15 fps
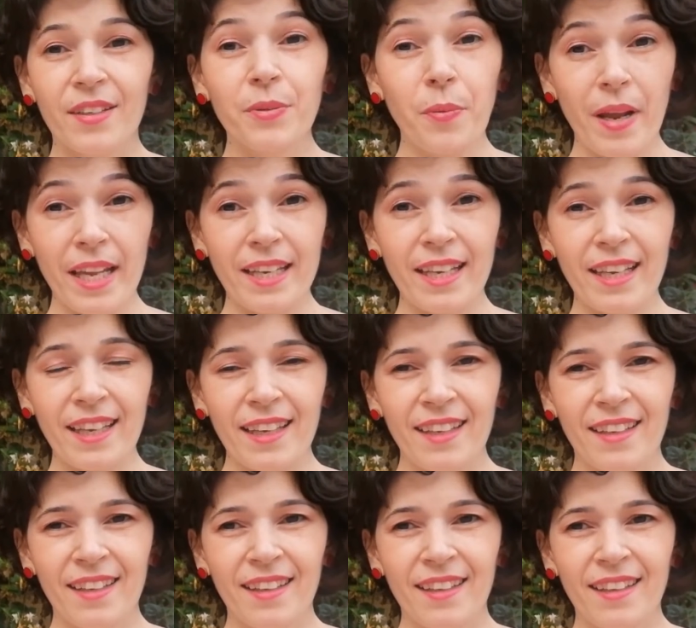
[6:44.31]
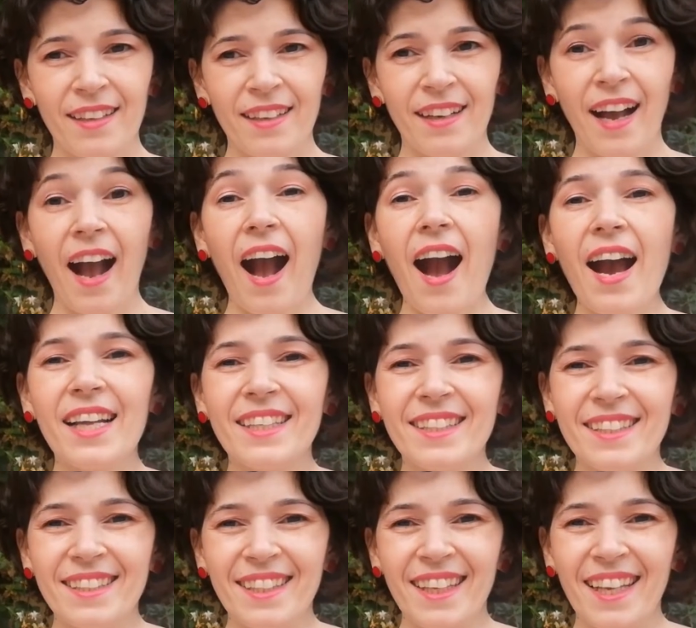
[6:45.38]
Ready?
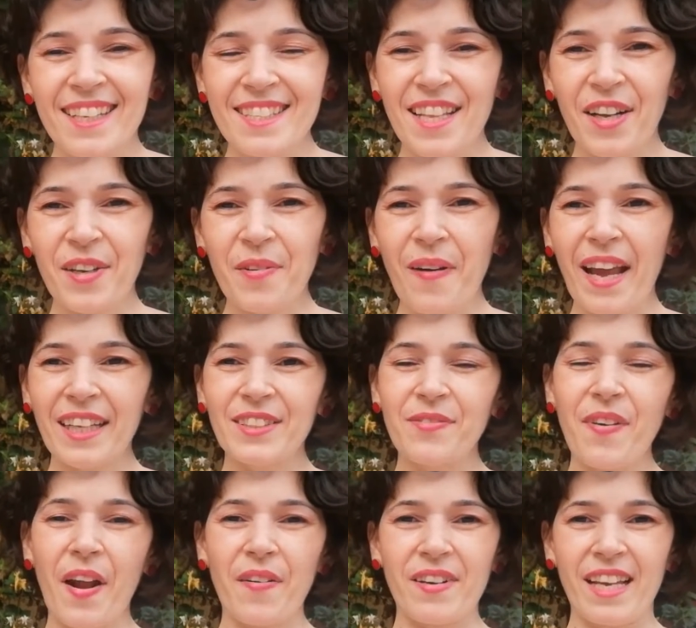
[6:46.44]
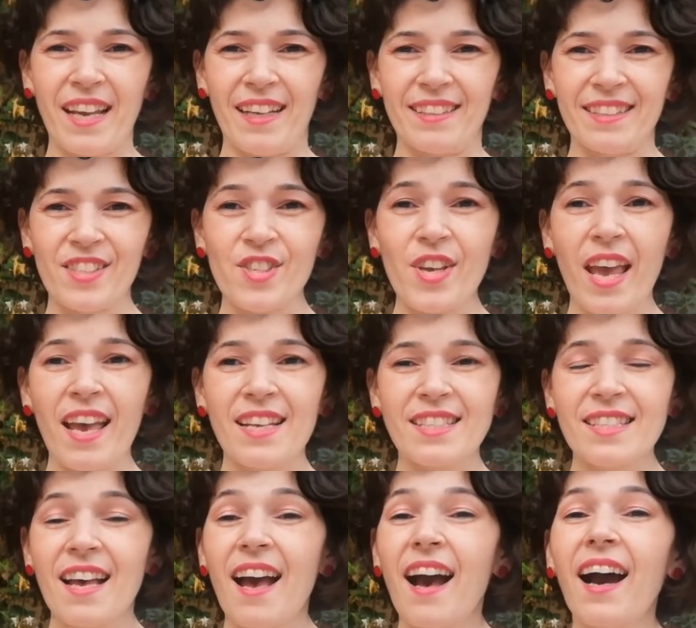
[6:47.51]
An is the correct variant. She
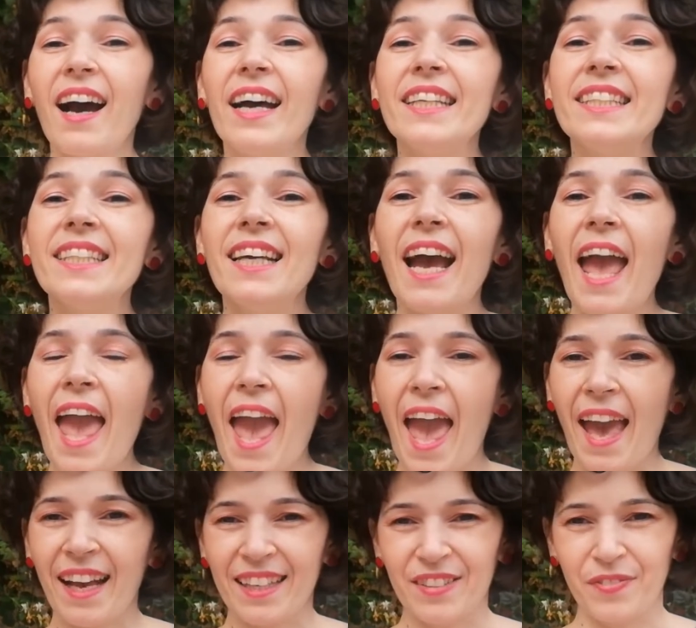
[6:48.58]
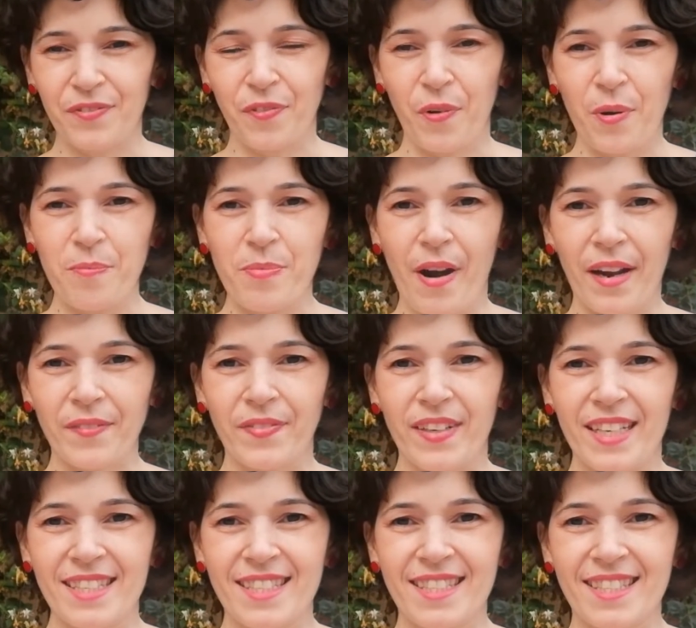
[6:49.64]
has an egg for
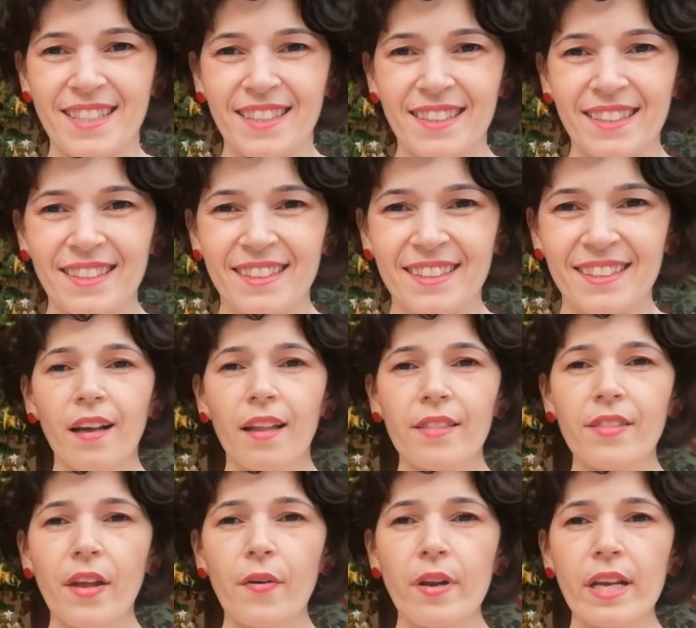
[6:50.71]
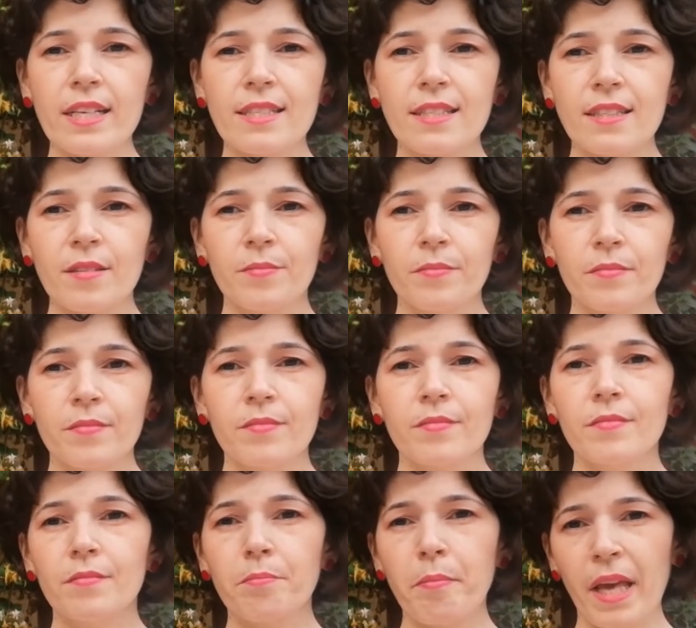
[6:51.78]
breakfast. There is
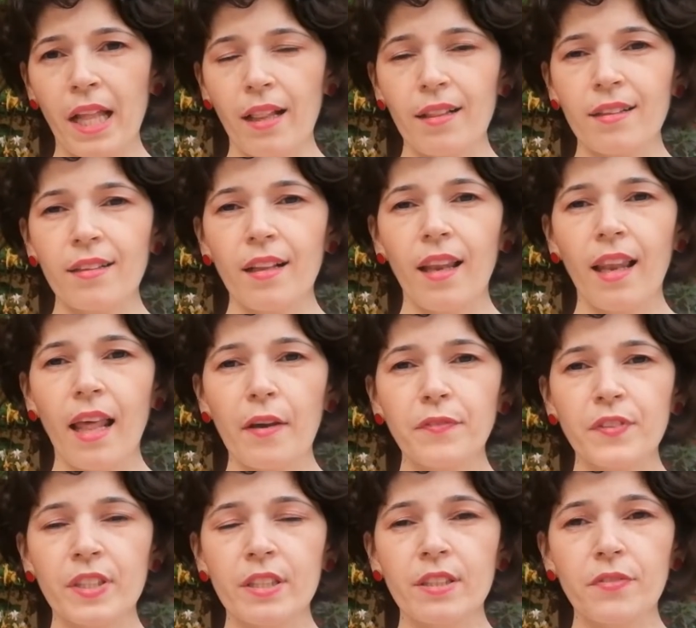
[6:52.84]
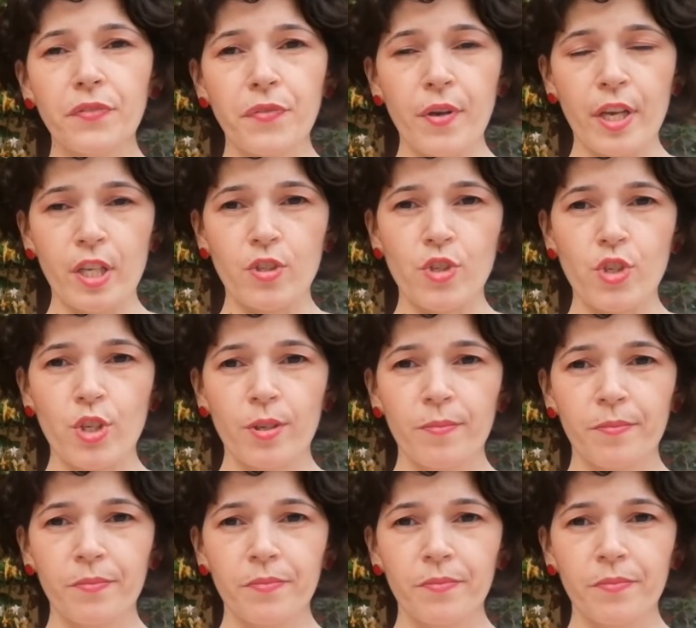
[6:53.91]
milk left in the fridge.